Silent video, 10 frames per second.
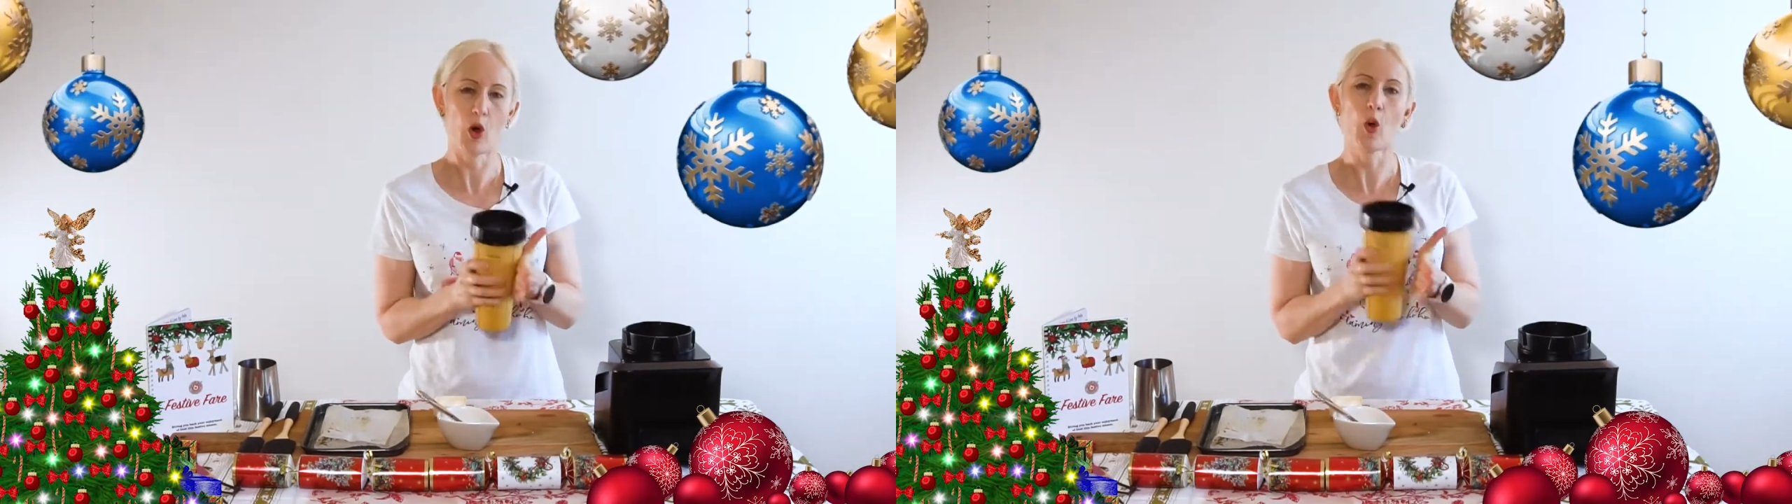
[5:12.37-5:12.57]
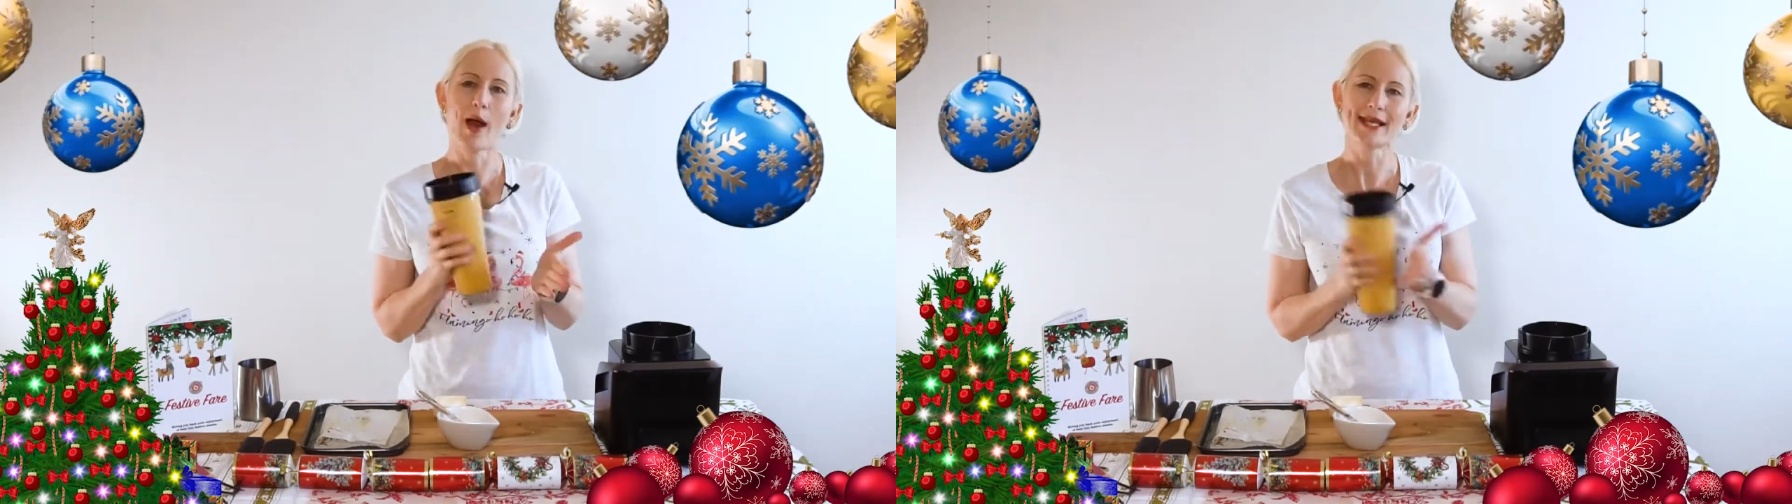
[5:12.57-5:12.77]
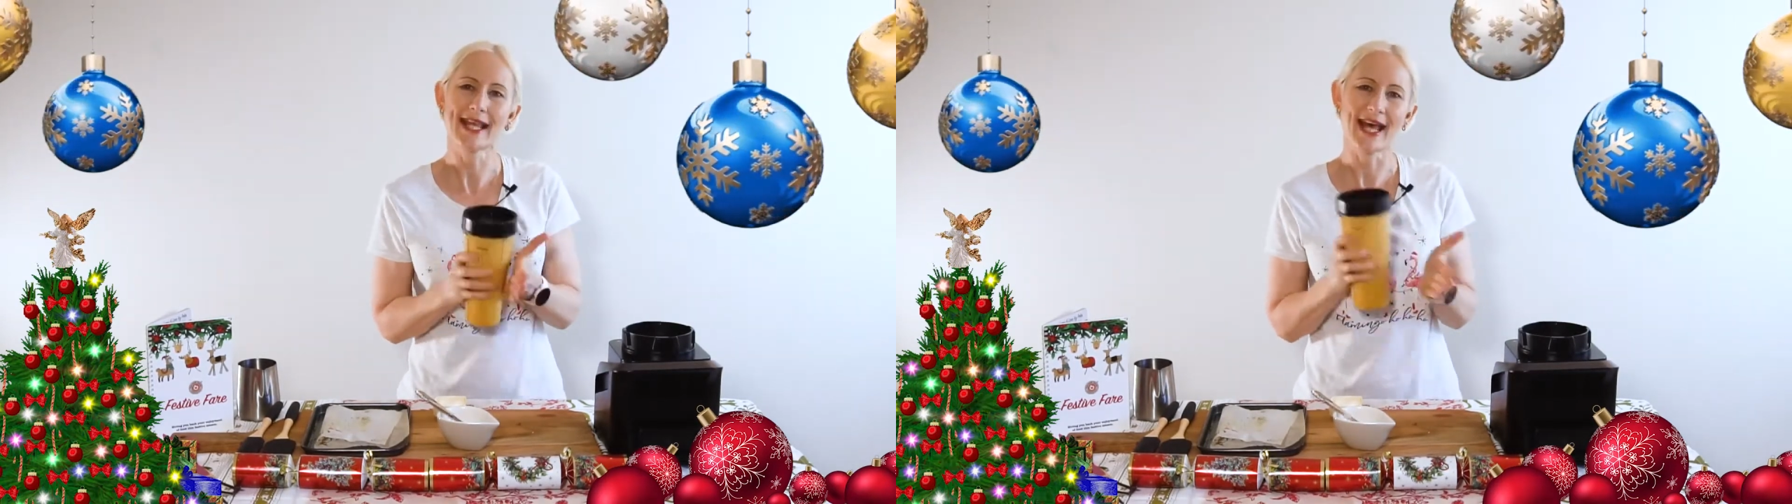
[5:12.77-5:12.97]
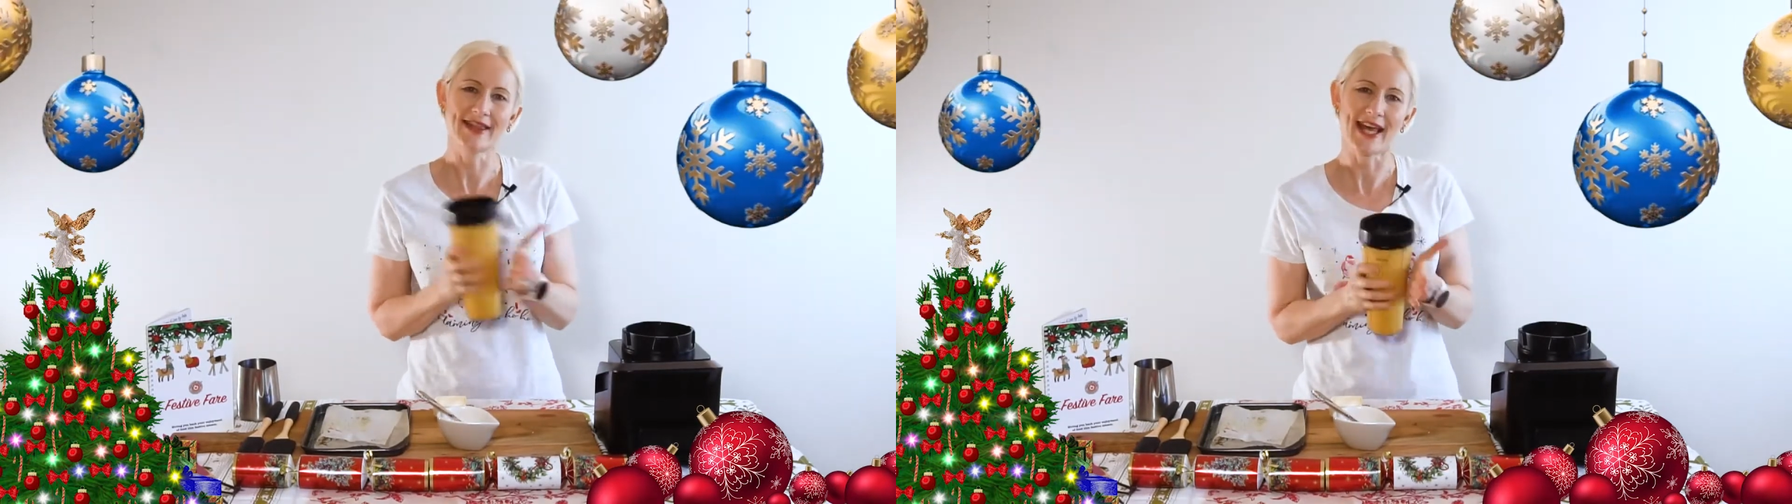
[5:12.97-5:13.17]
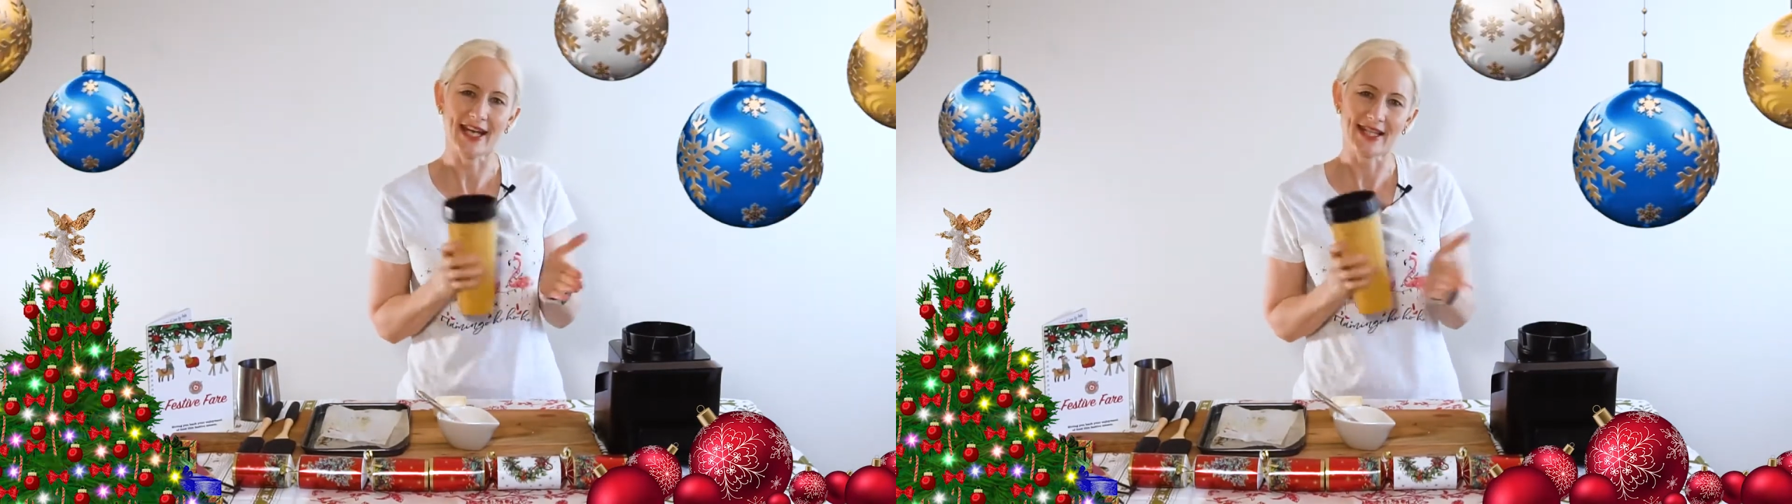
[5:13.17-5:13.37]
always
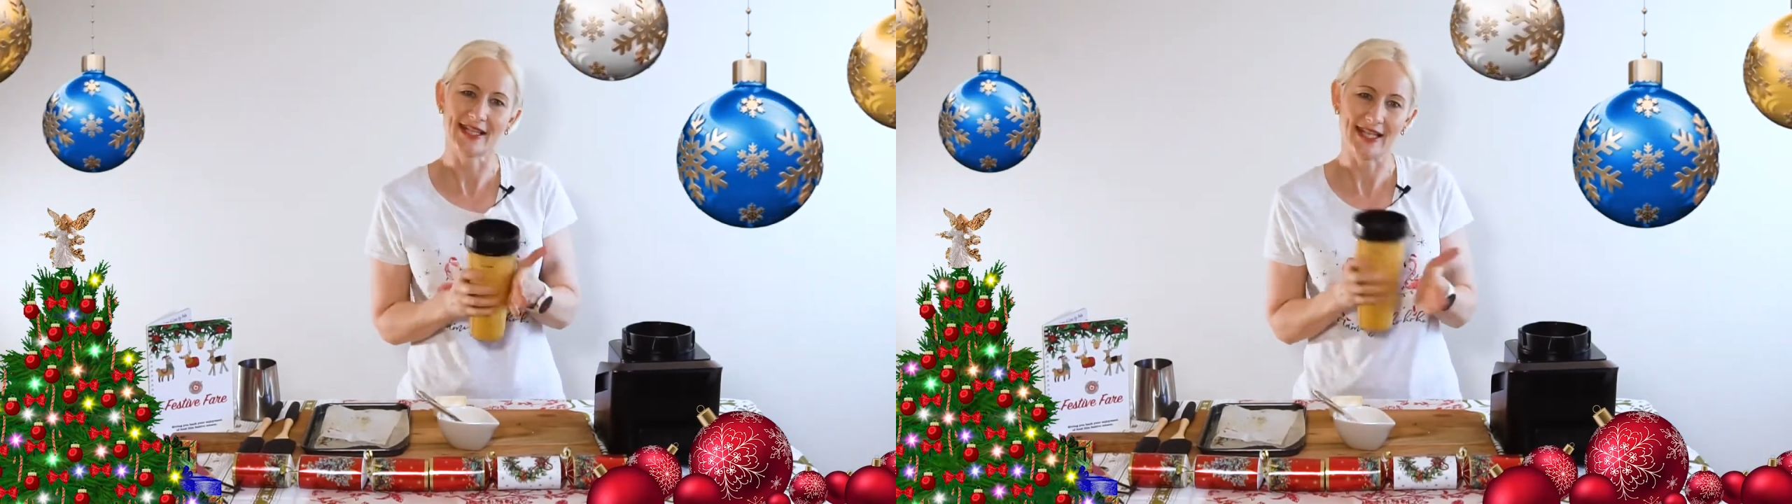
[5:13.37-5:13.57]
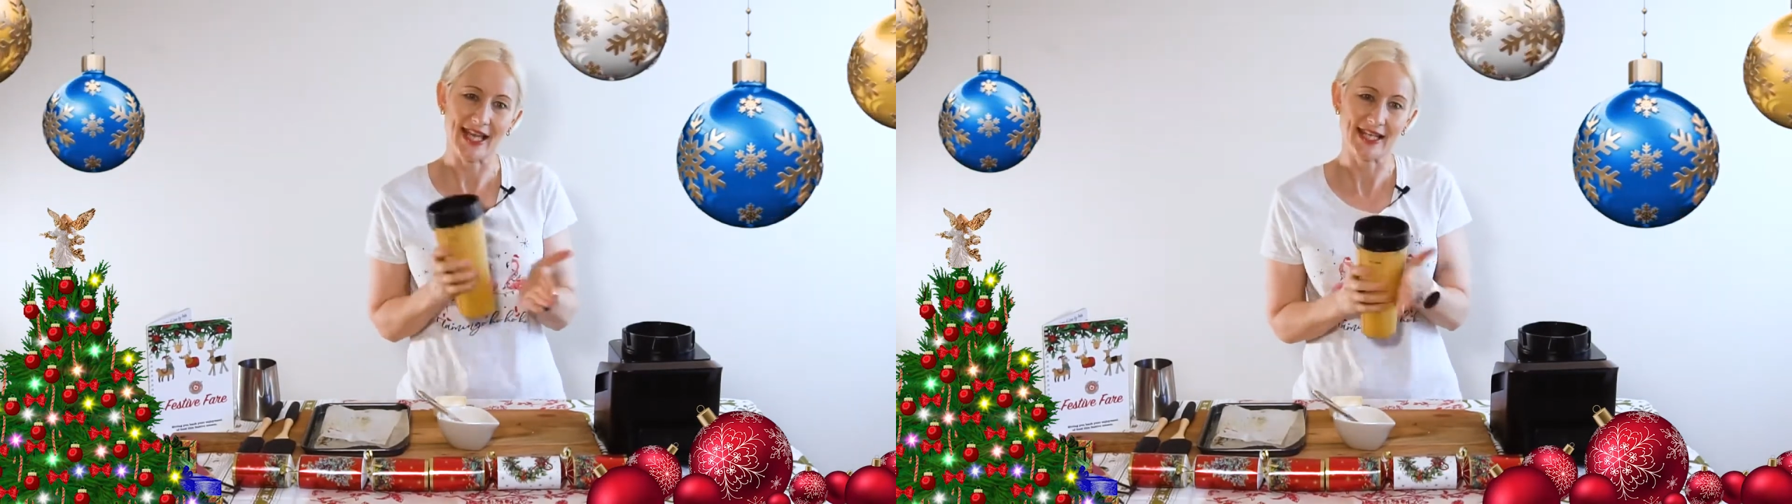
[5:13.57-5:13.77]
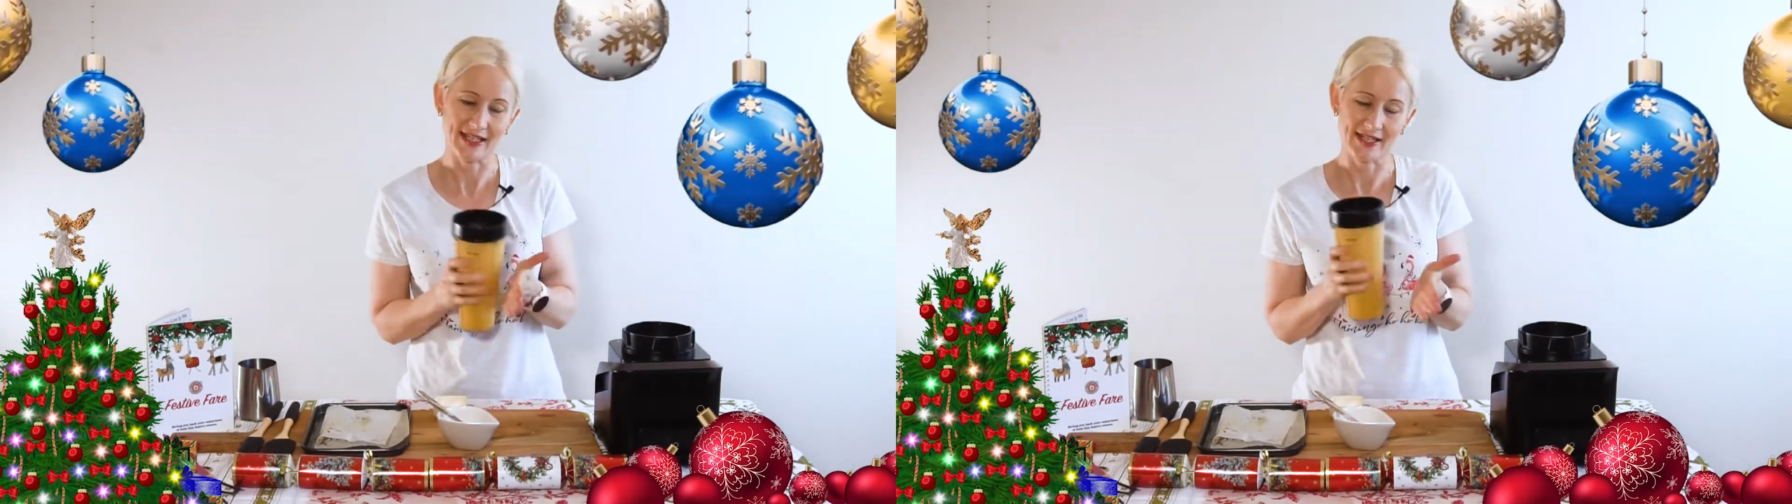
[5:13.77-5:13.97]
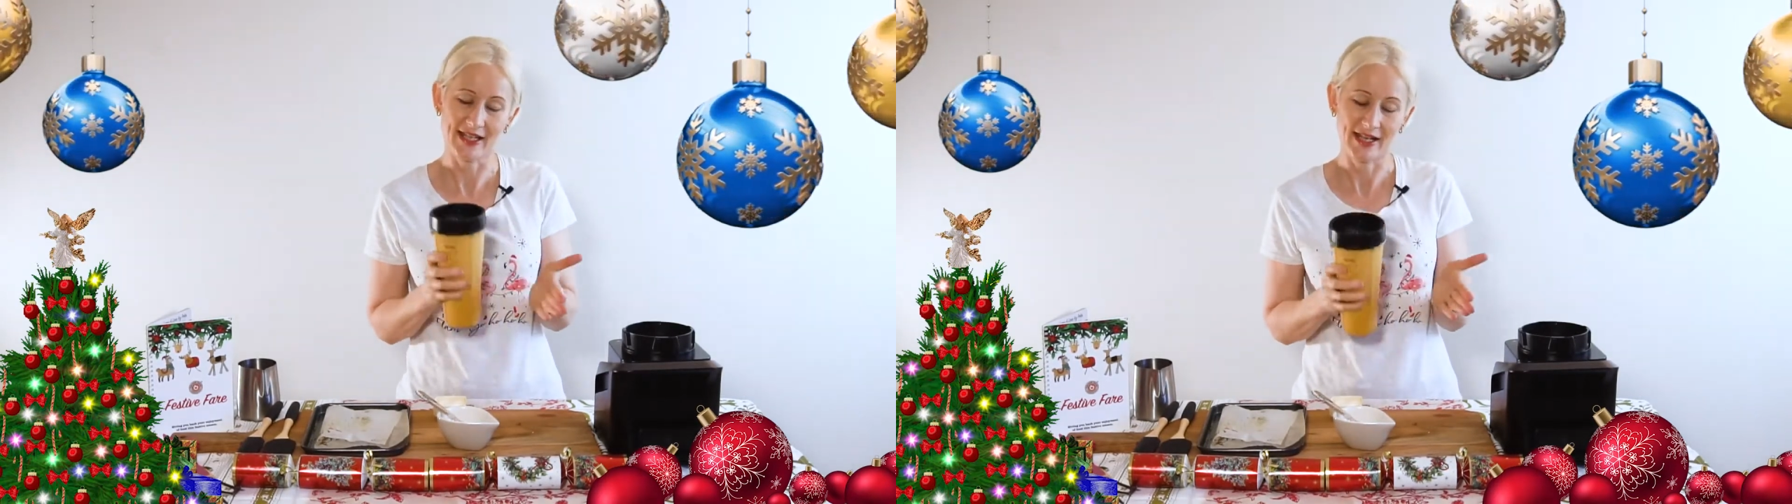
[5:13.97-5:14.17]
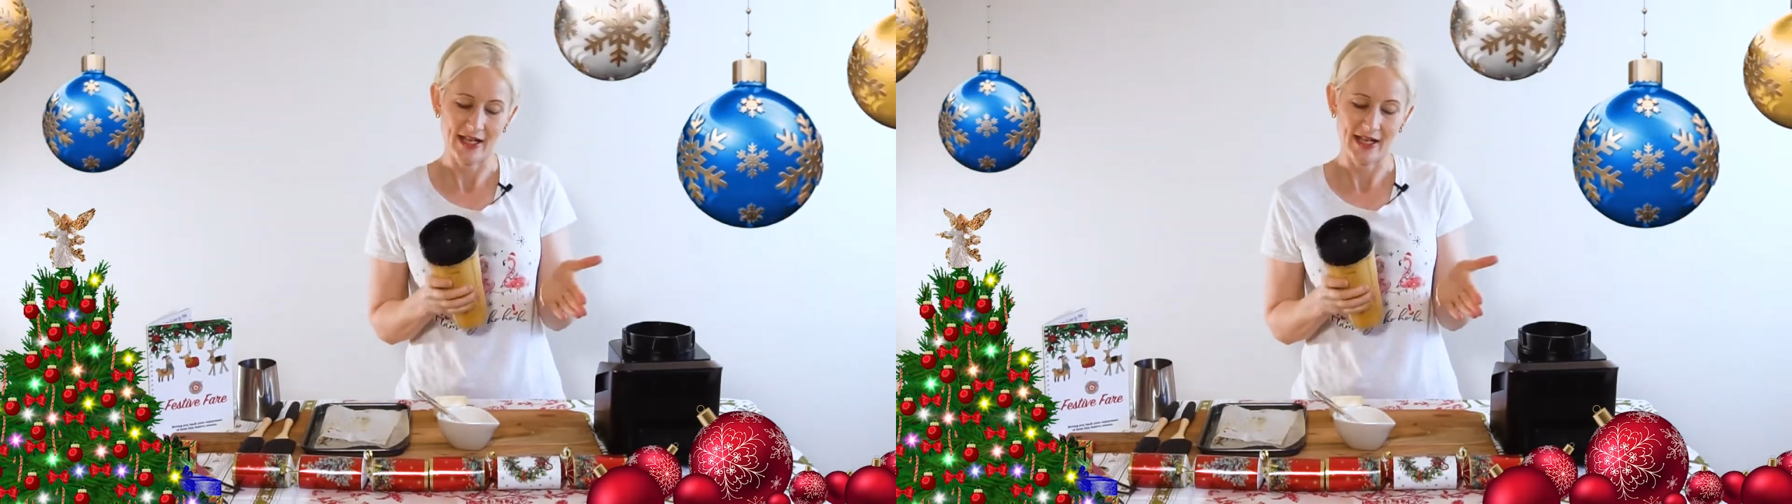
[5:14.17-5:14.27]
add that at the end